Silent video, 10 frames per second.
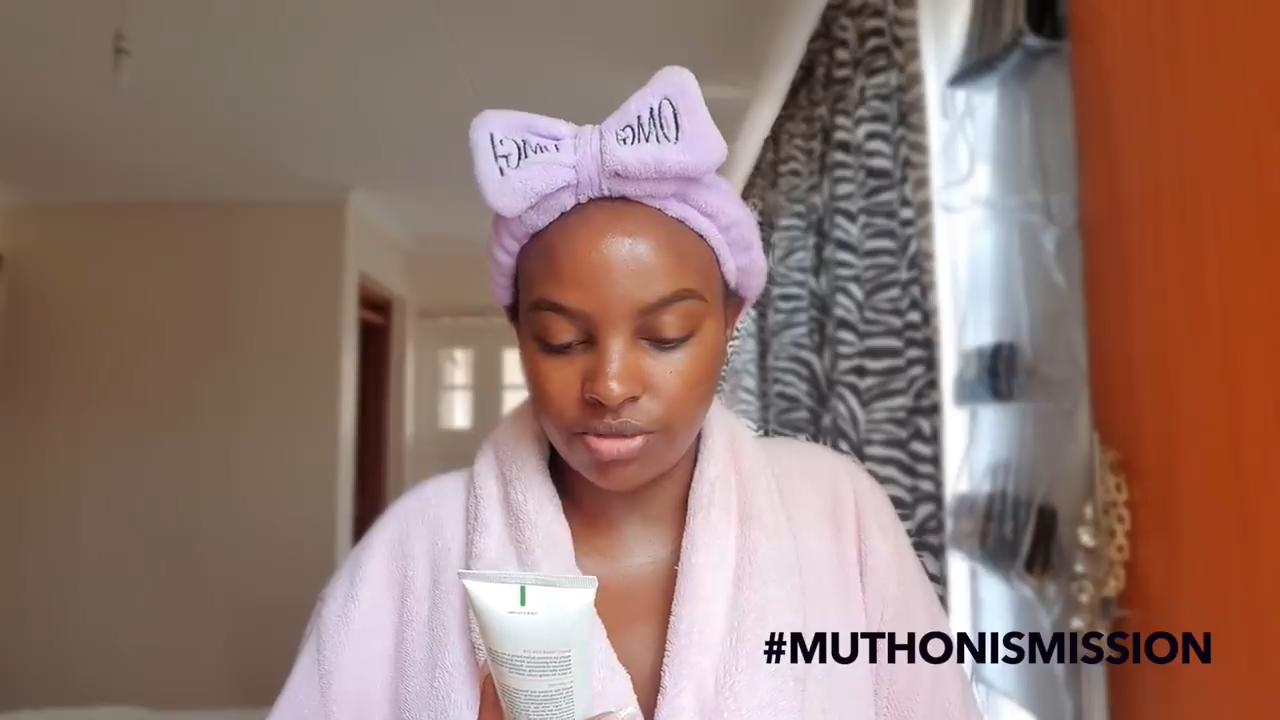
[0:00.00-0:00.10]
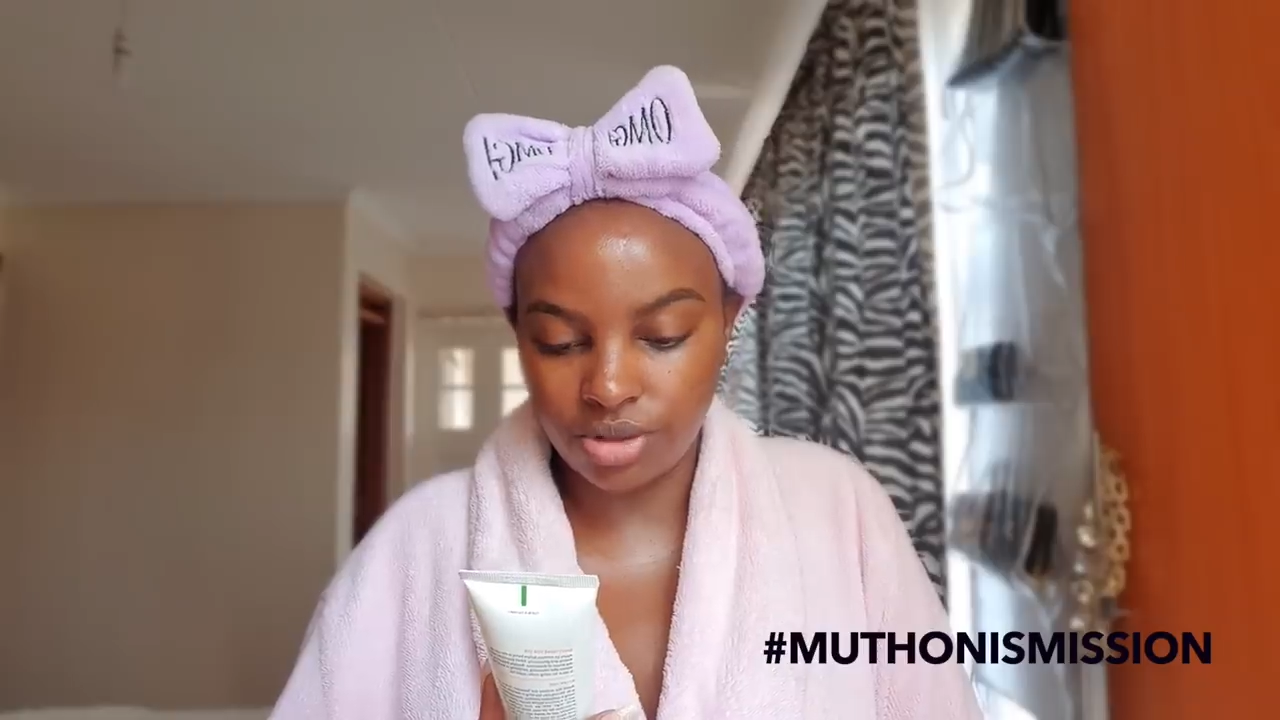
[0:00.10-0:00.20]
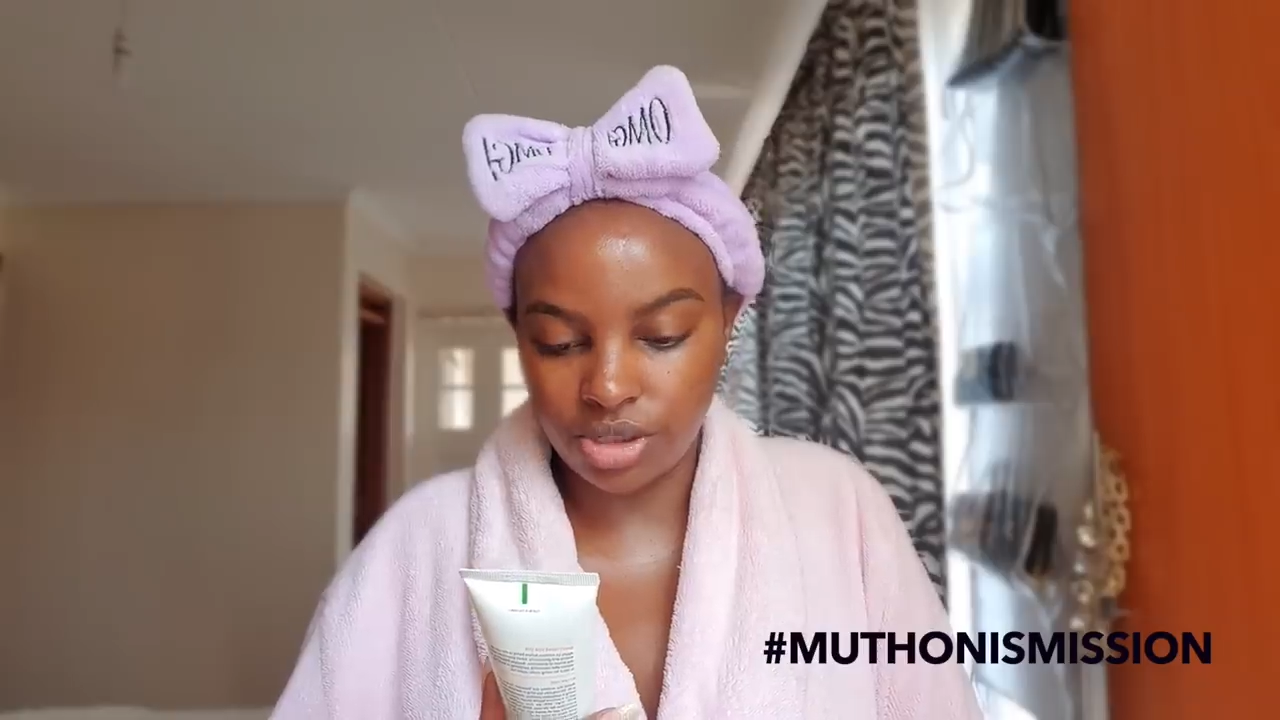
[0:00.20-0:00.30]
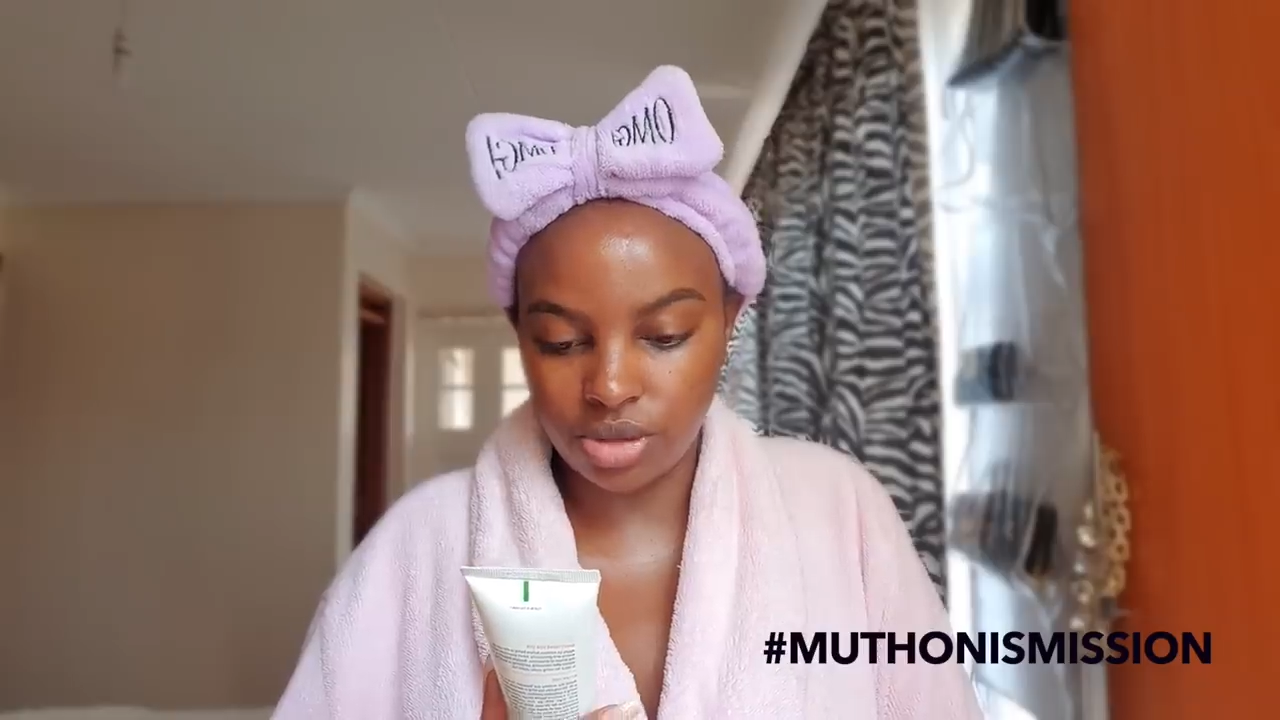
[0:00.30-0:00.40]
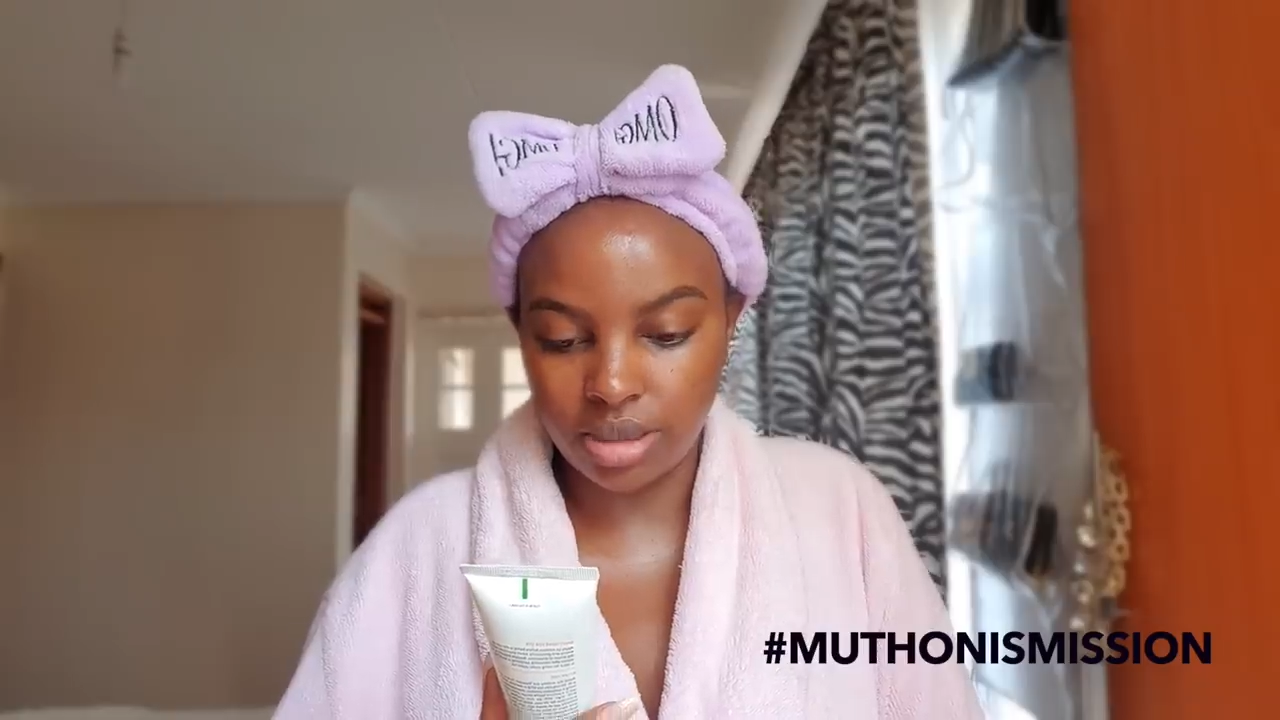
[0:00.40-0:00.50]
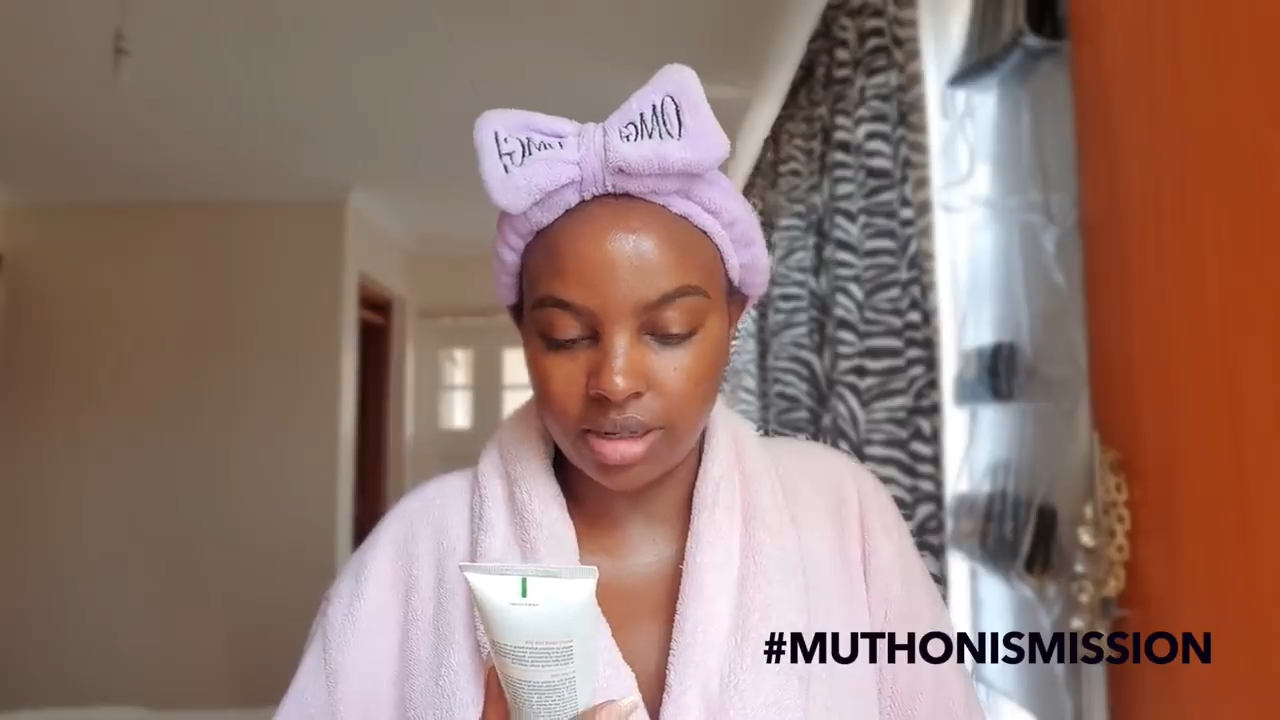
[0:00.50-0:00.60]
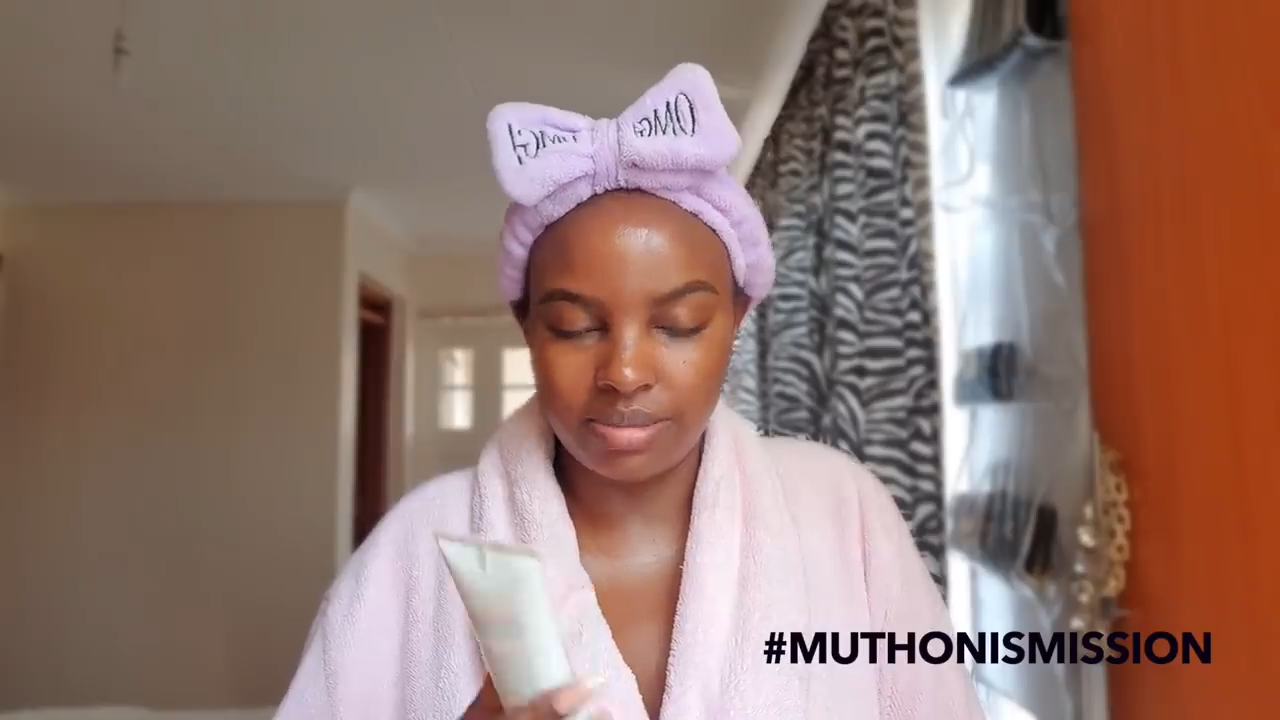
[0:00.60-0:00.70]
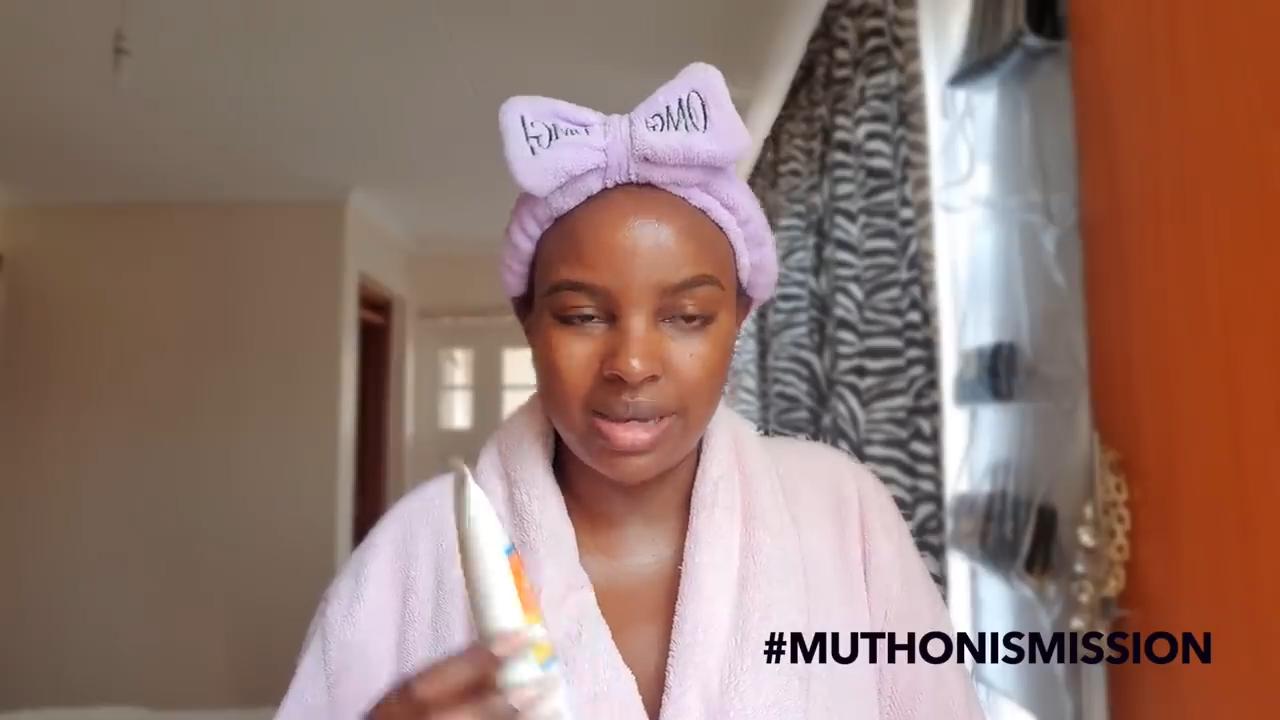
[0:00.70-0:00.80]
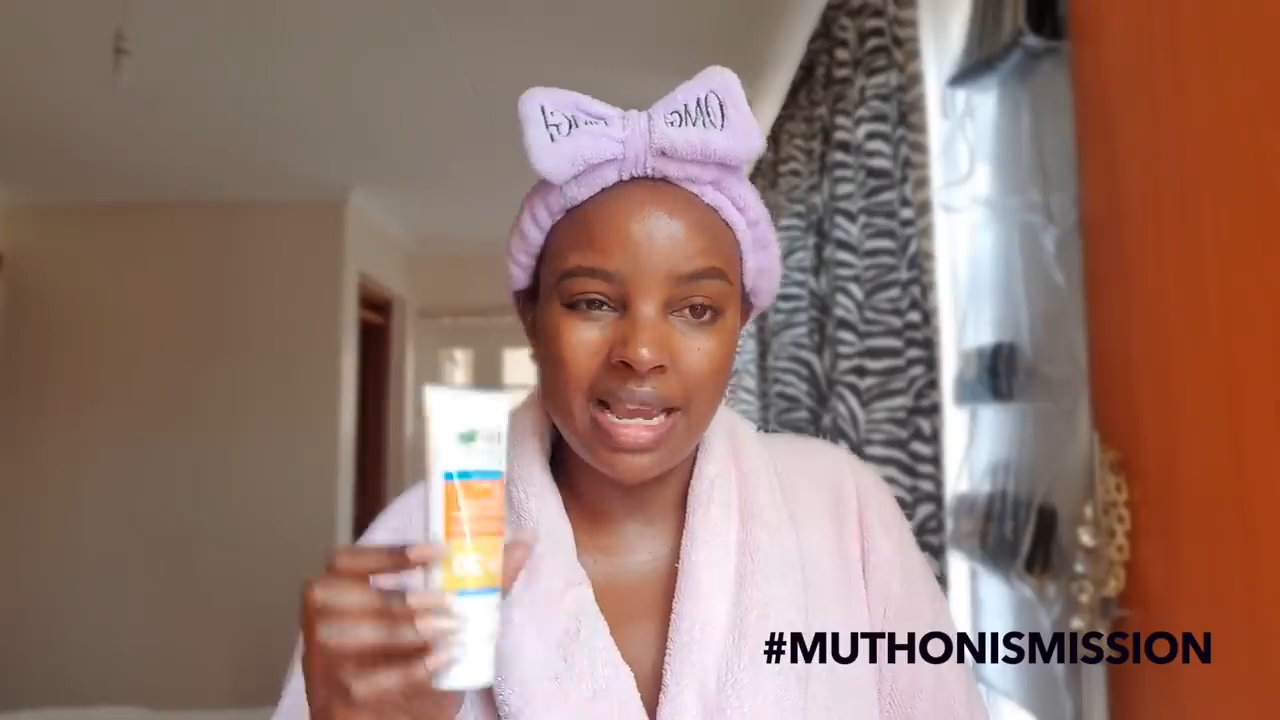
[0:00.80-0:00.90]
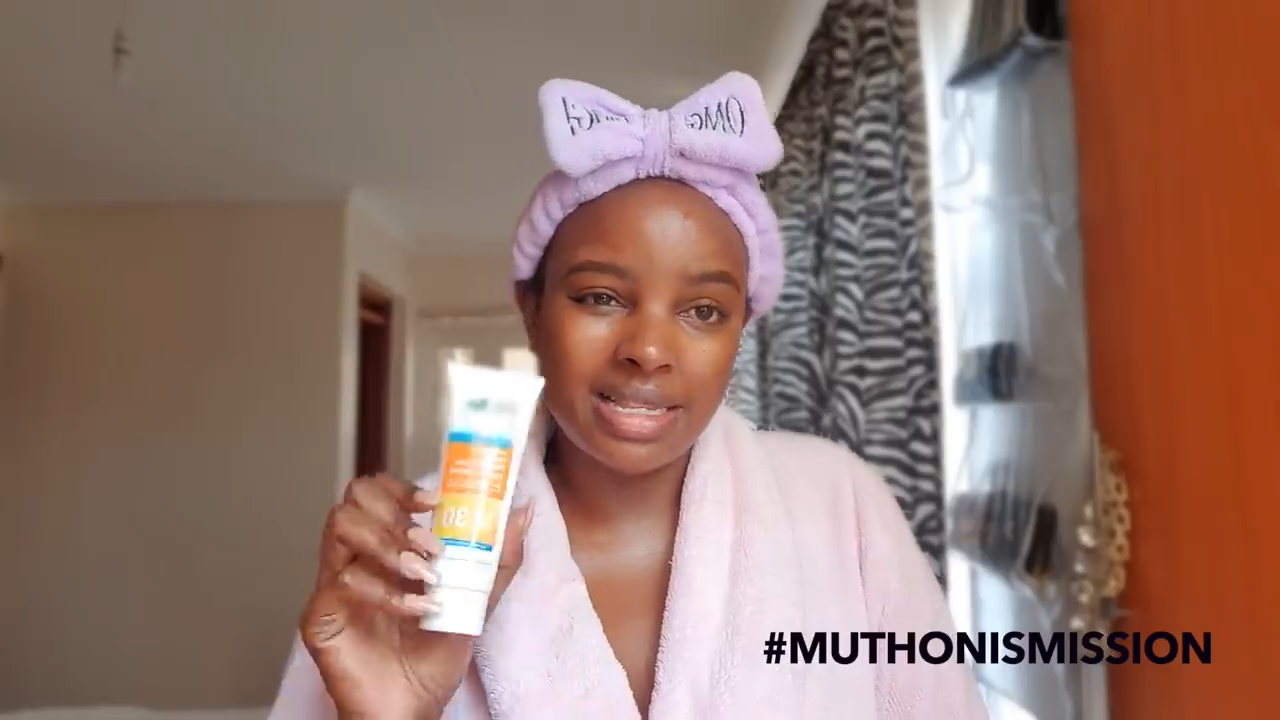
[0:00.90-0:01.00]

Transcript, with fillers: facial cream